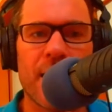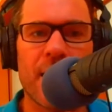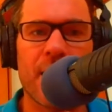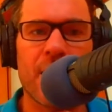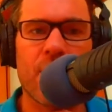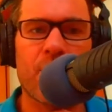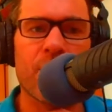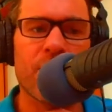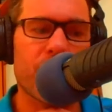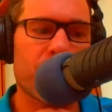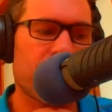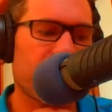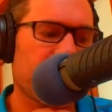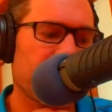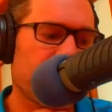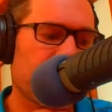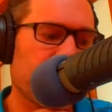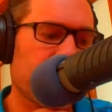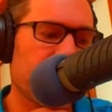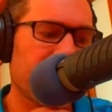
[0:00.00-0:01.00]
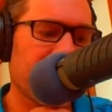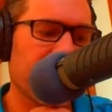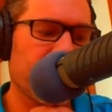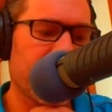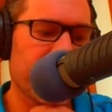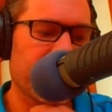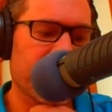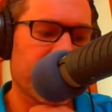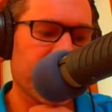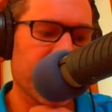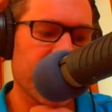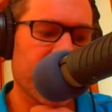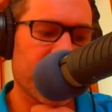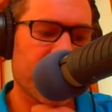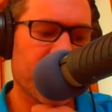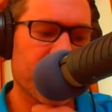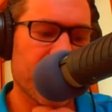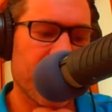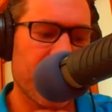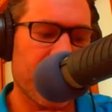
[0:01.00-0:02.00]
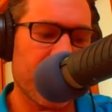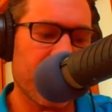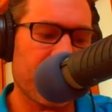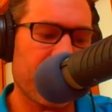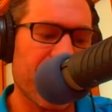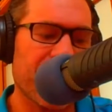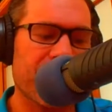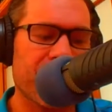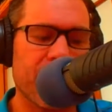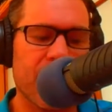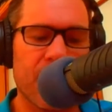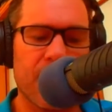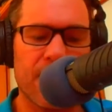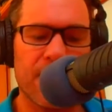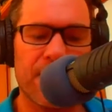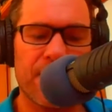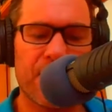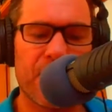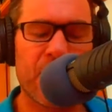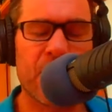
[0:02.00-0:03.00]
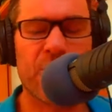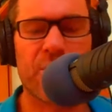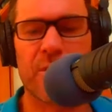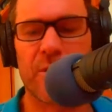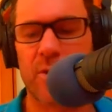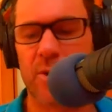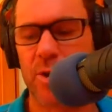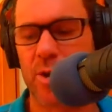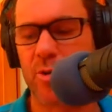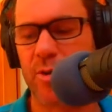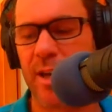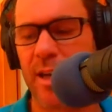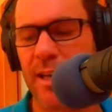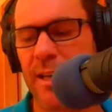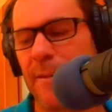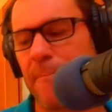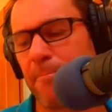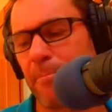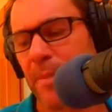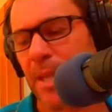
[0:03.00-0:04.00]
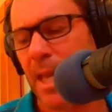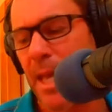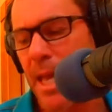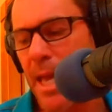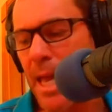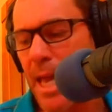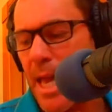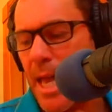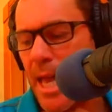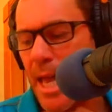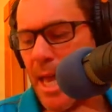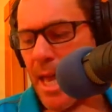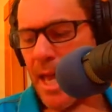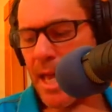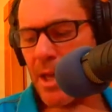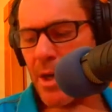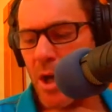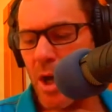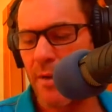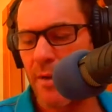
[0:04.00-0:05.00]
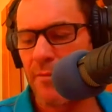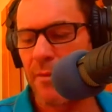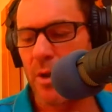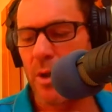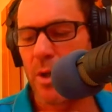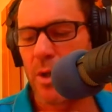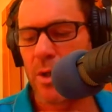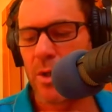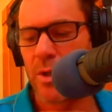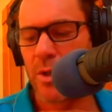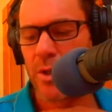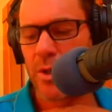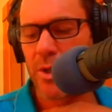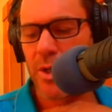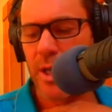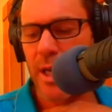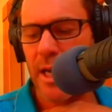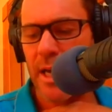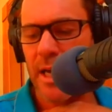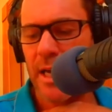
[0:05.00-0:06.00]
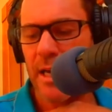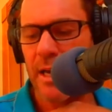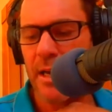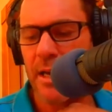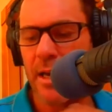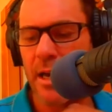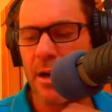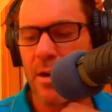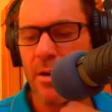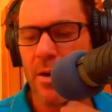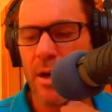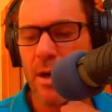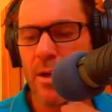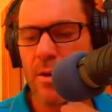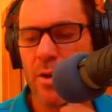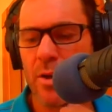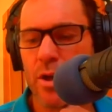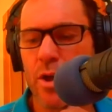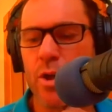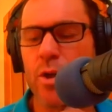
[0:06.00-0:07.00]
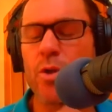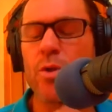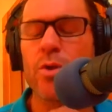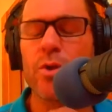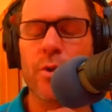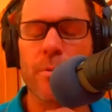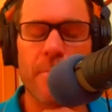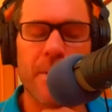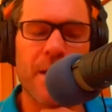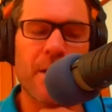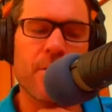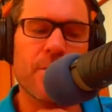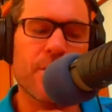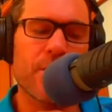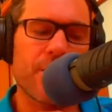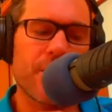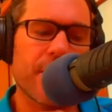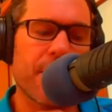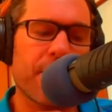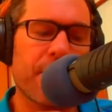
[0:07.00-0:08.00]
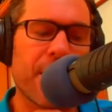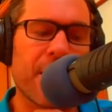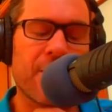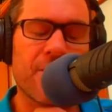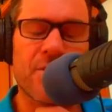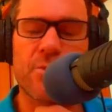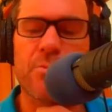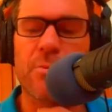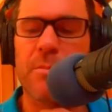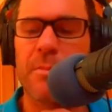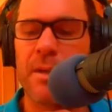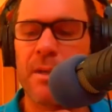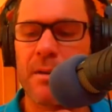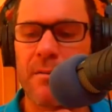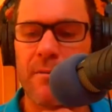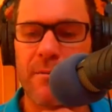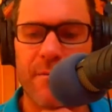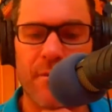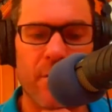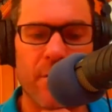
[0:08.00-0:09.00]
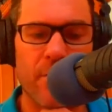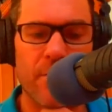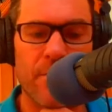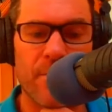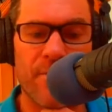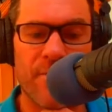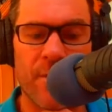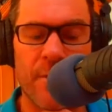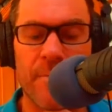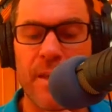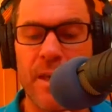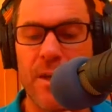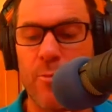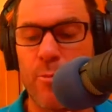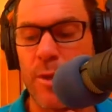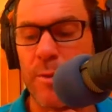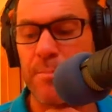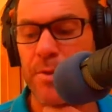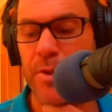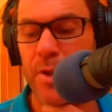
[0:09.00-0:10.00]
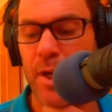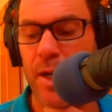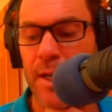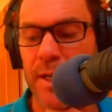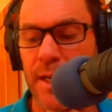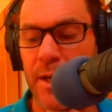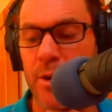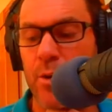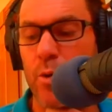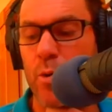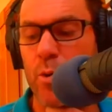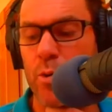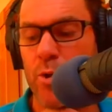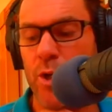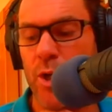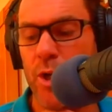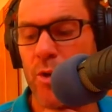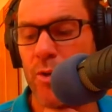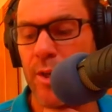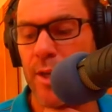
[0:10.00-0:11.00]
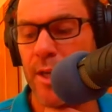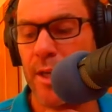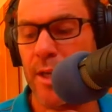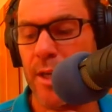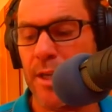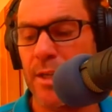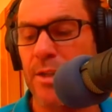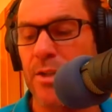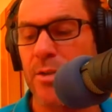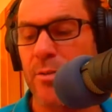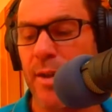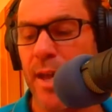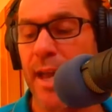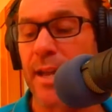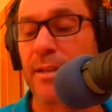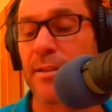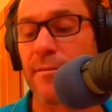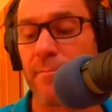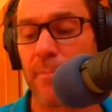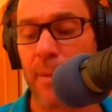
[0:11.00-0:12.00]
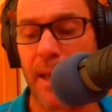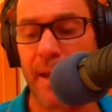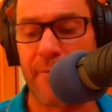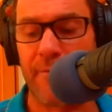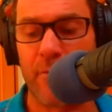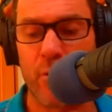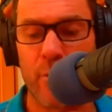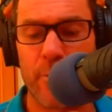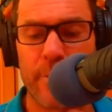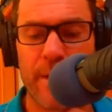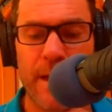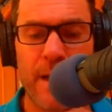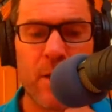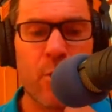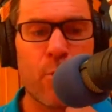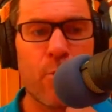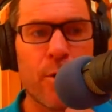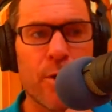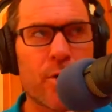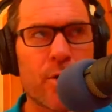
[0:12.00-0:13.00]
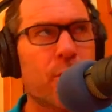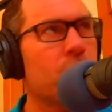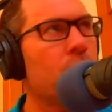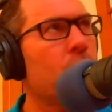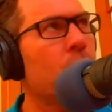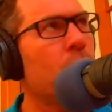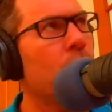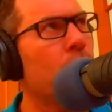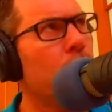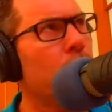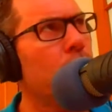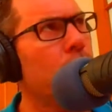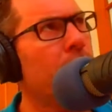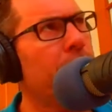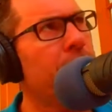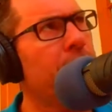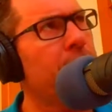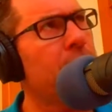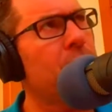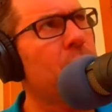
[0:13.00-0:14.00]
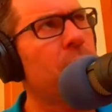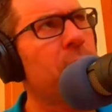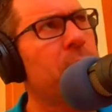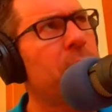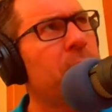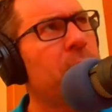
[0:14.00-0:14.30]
which is a swimming website based out of Perth in Australia. And I've learnt a huge amount about swimming from their website, and also their interactive platform now, which is called, I think, Swim